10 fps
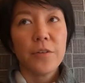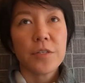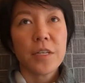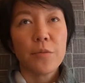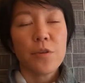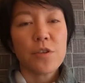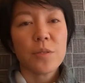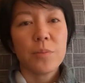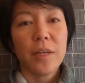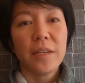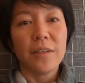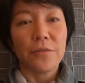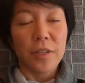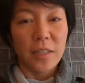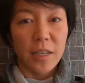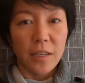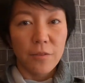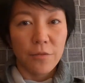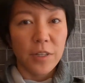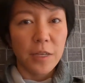first night we just played a
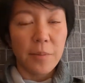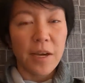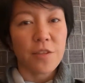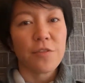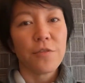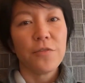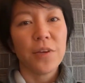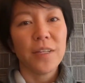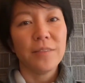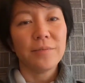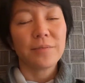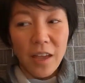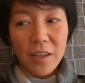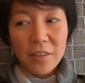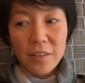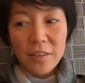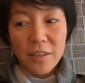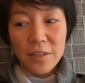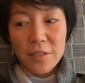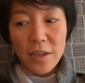friendly match for fun. And the
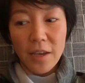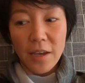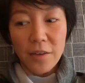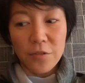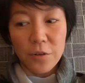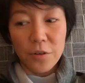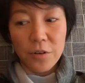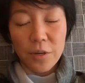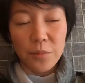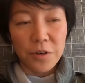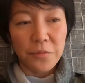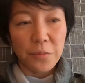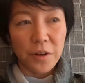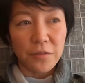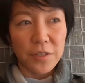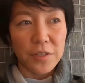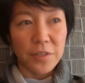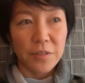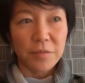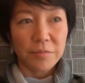next day, after a brief
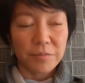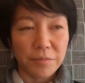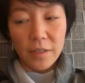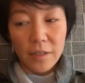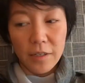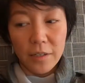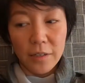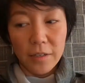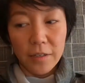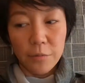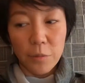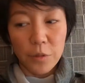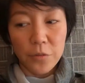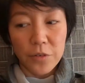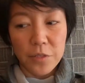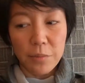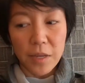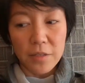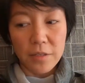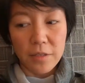breakfast, we went over some
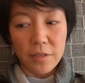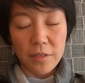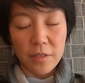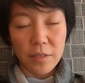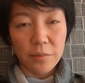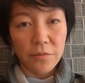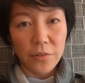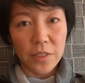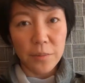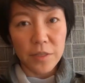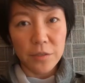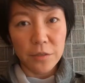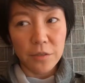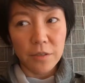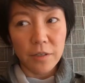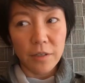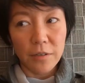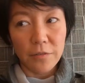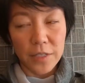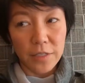basics, some fundamental
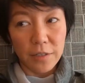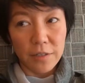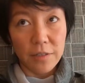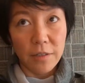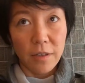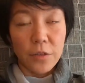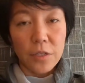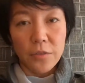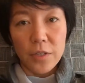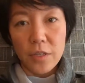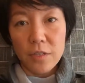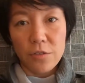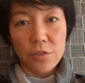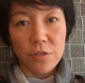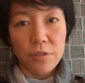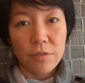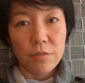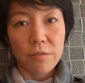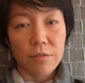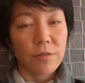physics. First off, he doesn't
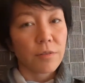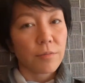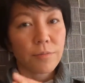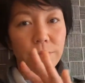just